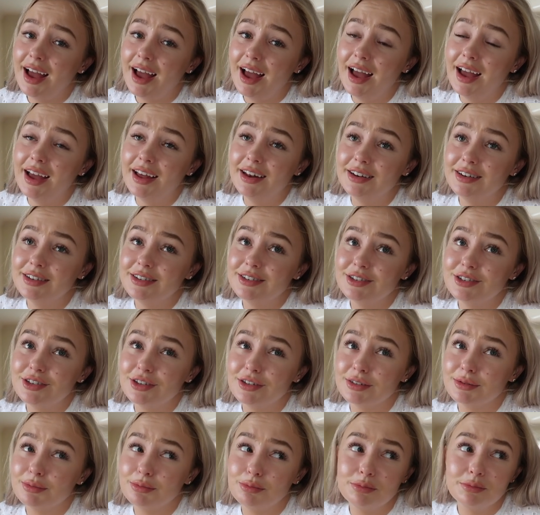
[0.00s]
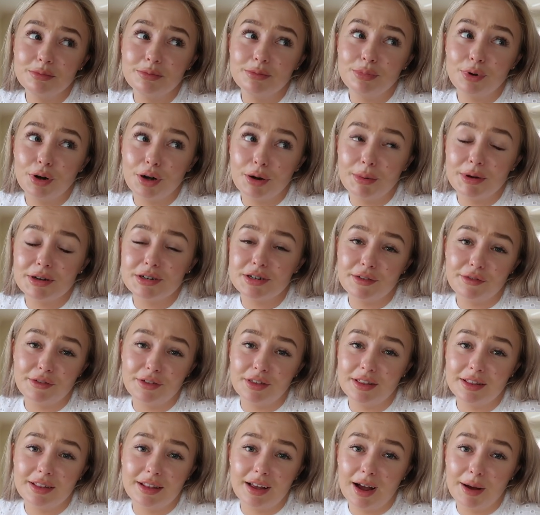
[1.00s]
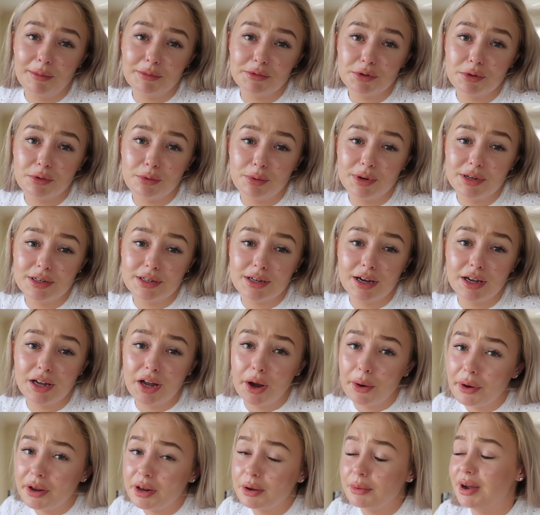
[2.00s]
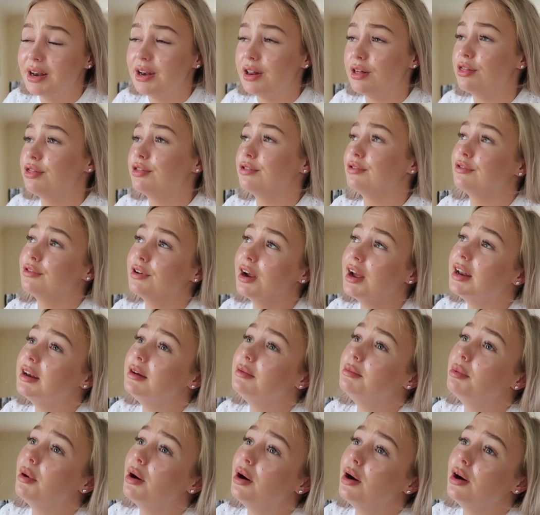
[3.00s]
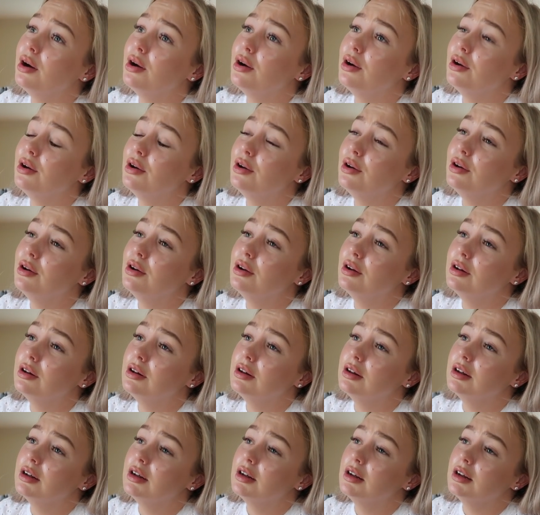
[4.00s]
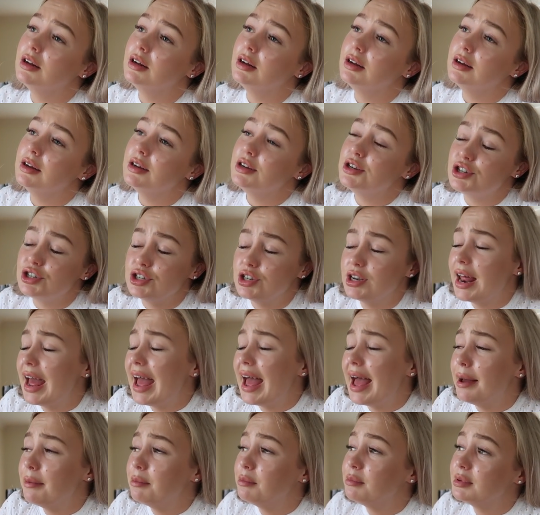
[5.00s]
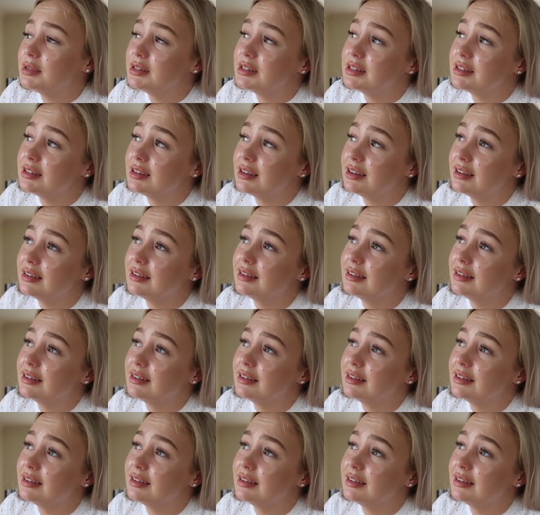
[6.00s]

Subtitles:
and just pretty much everything that comes with winter. Going away to Threadbow, Schnapps,